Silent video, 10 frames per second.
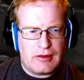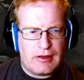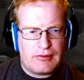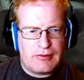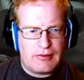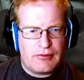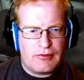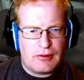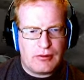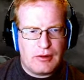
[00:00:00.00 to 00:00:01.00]
acid,
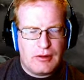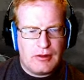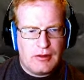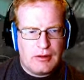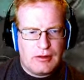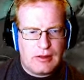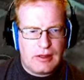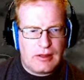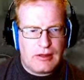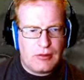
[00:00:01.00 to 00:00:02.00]
so
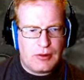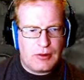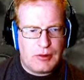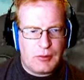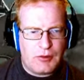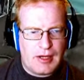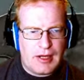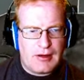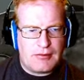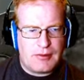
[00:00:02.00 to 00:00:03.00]
yeah, I don't want to go any more than
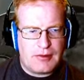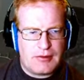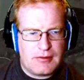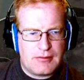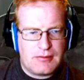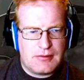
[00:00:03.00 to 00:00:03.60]
half with this.